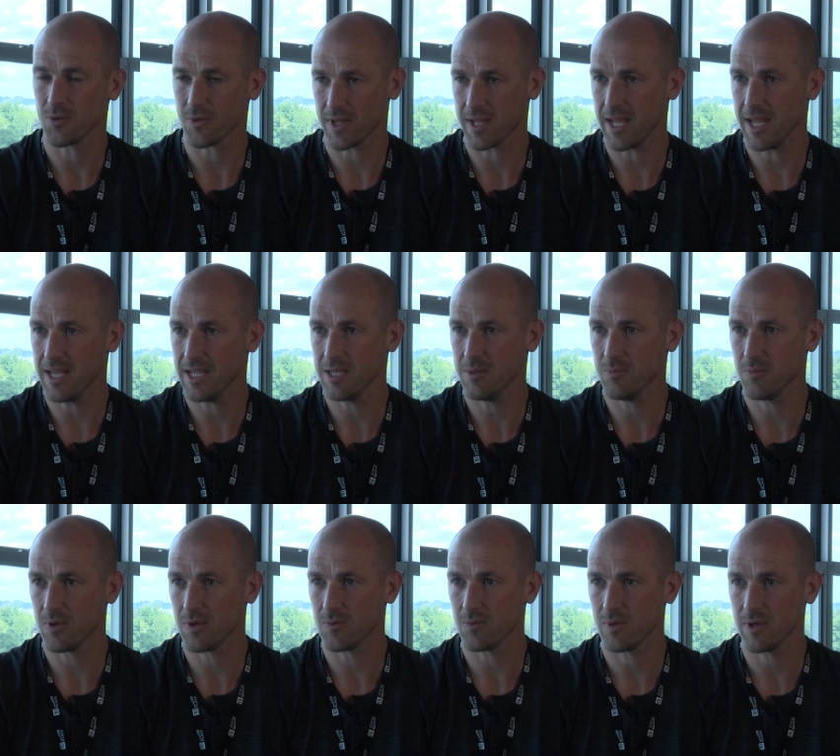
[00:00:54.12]
the
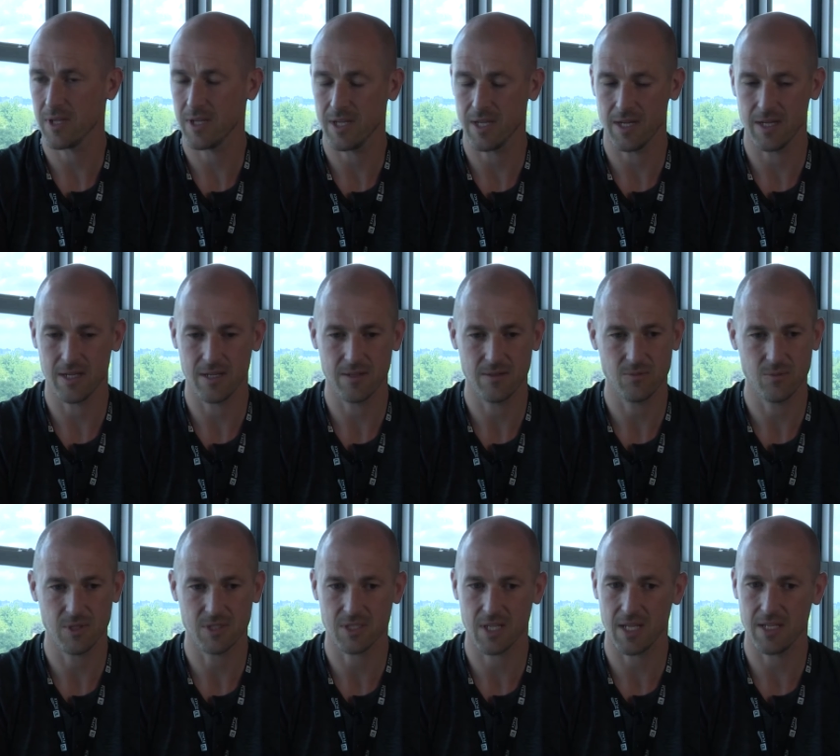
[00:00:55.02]
game, but we
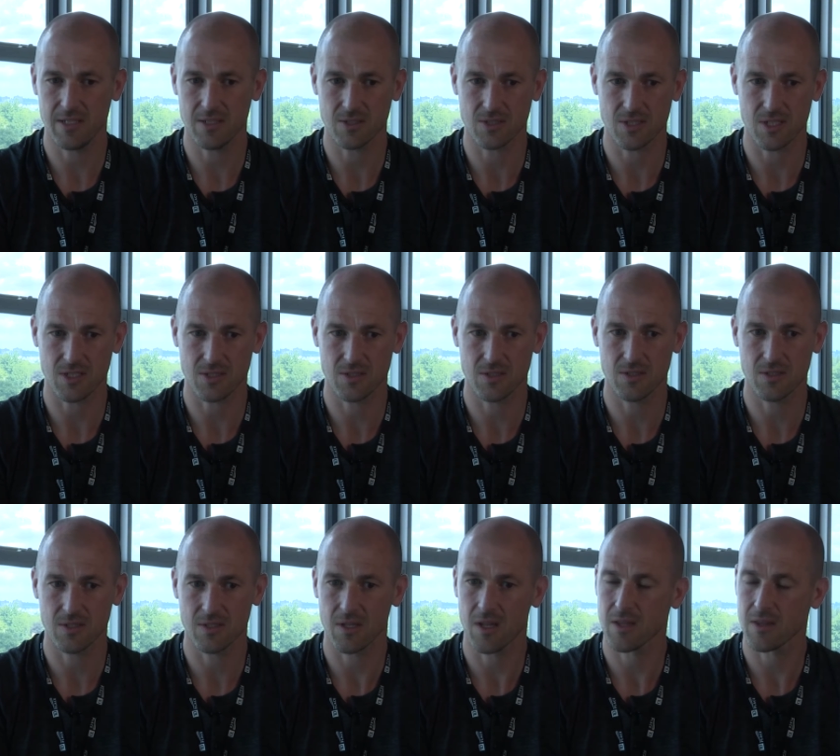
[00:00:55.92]
stayed
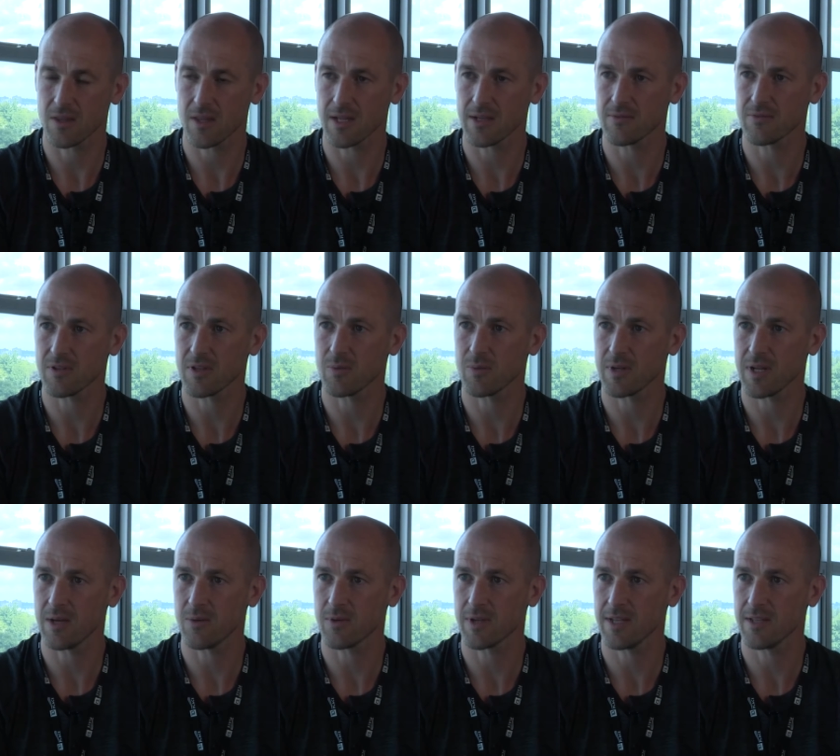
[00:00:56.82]
consistent, and
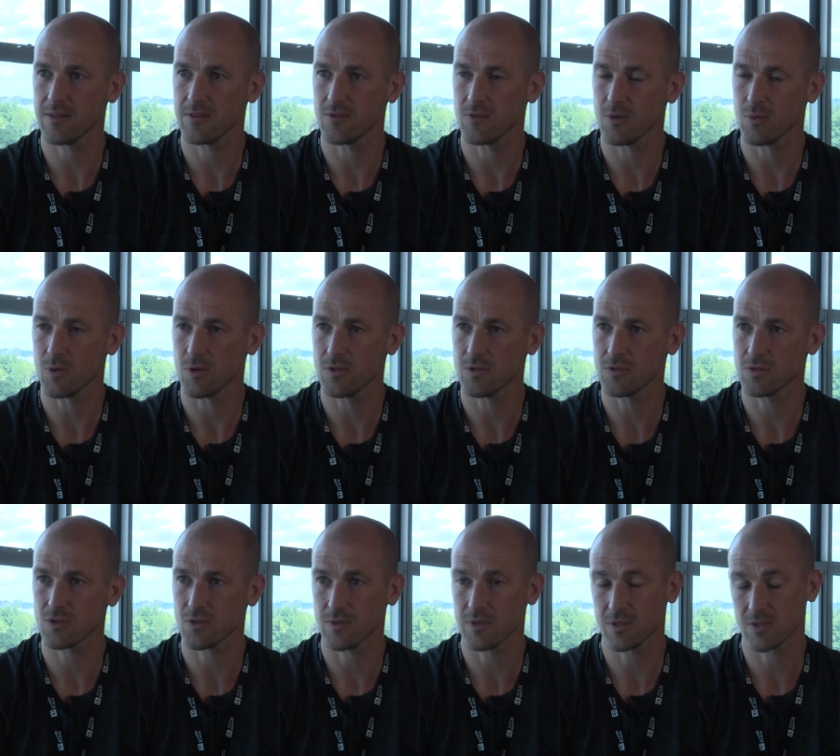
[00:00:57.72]
thankfully we're now getting the
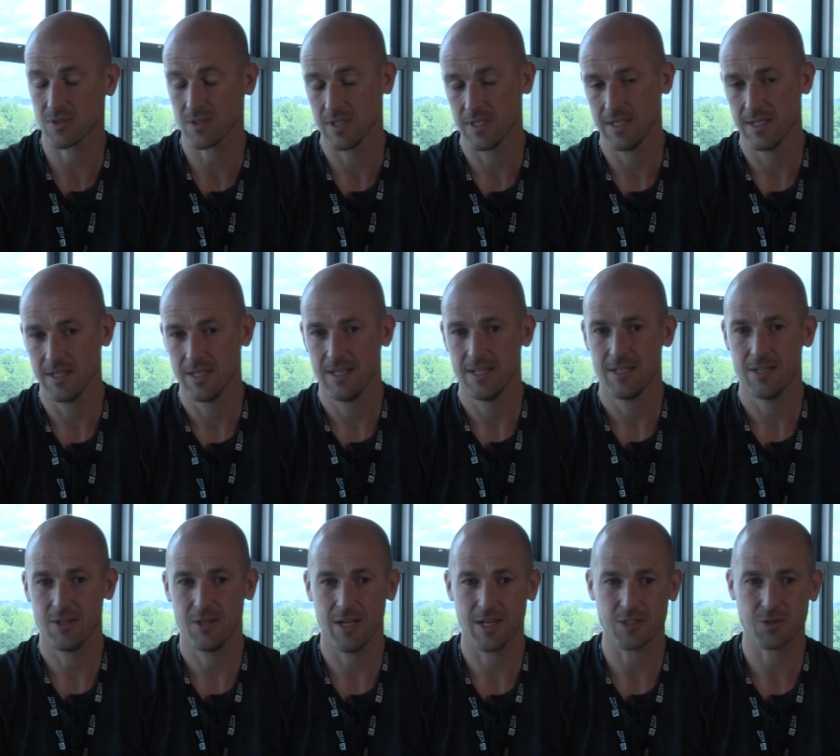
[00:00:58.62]
rewards. So
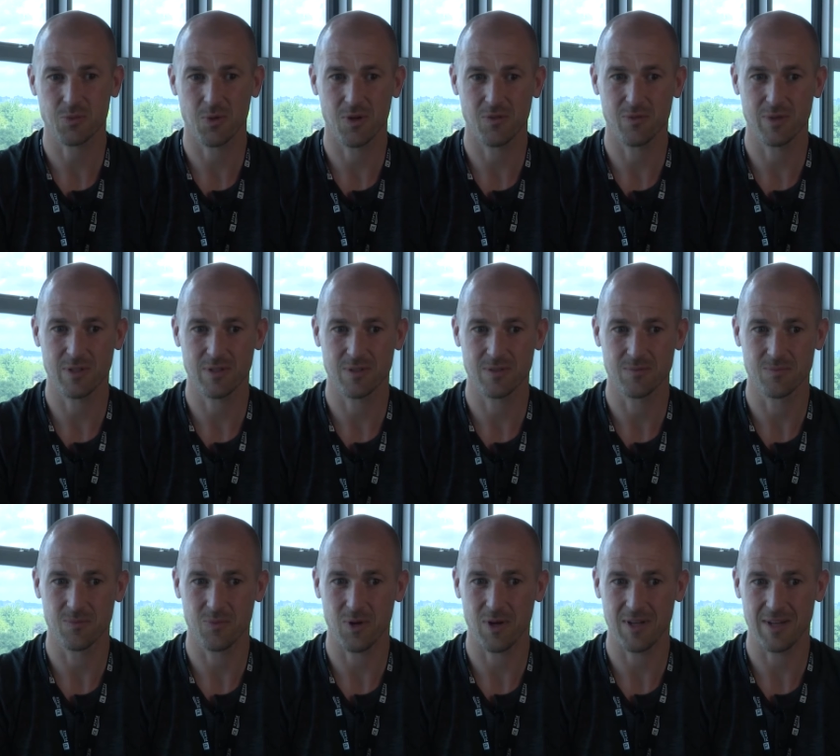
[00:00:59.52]
you ask what have
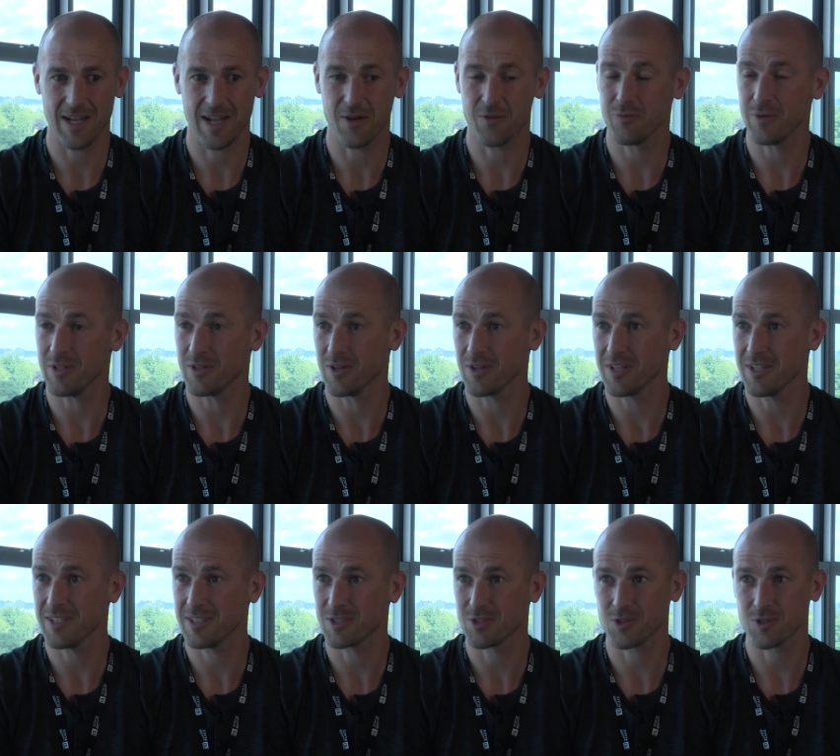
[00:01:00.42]
we done, how have
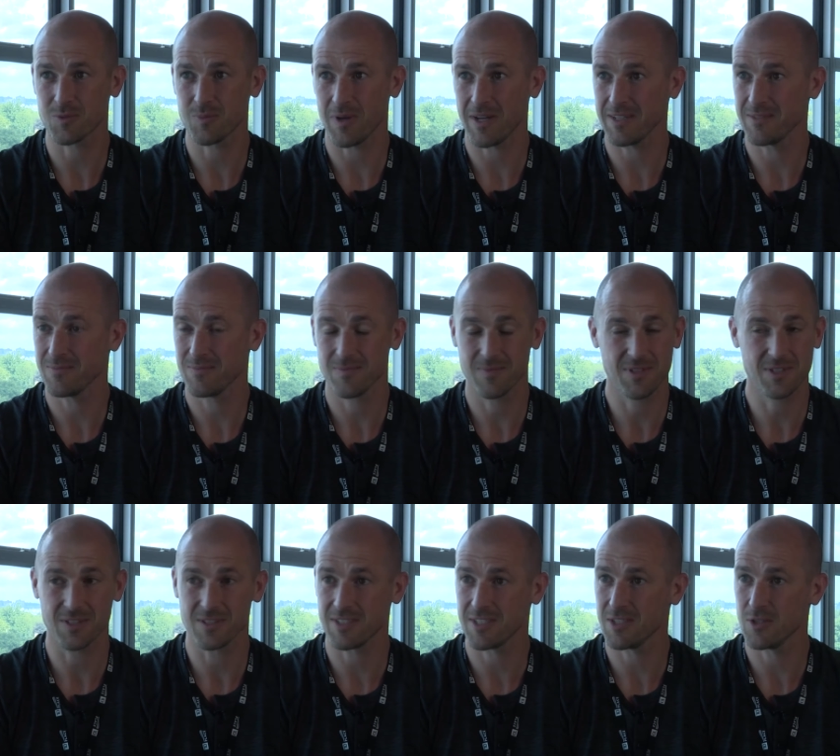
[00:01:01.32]
we done it? It's just by
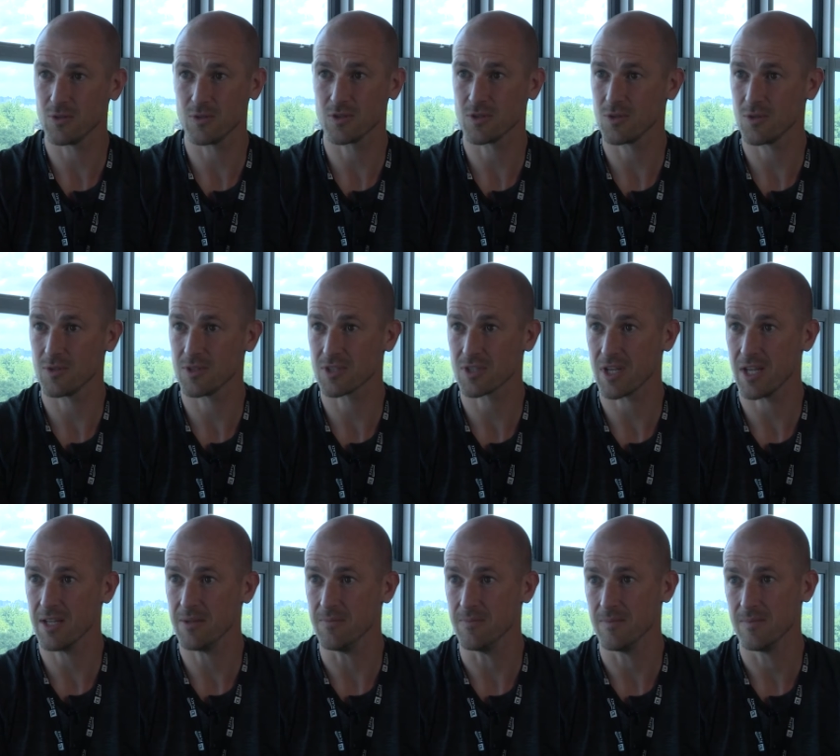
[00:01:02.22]
continuing to
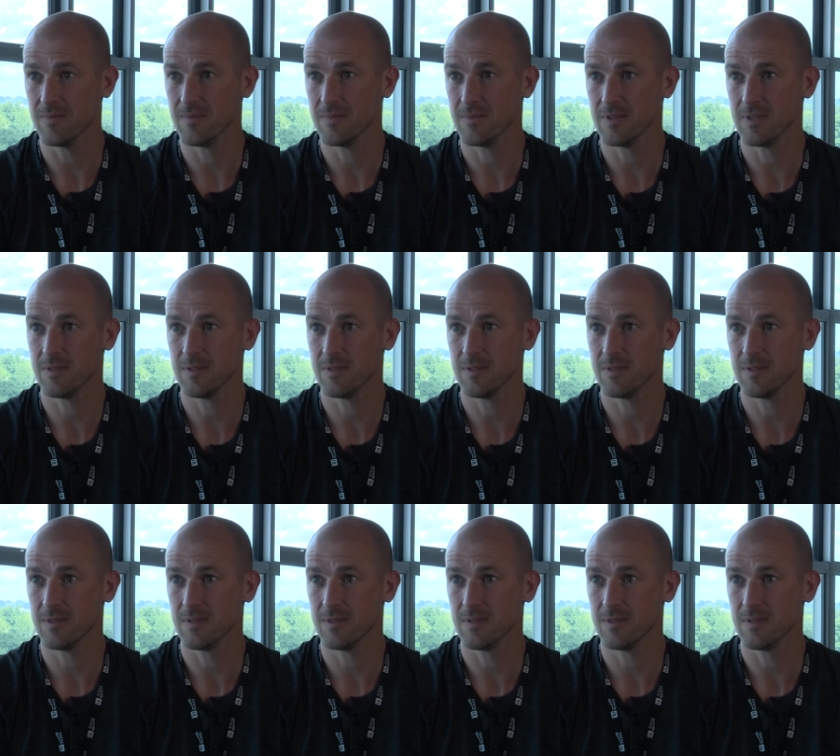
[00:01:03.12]
do the same.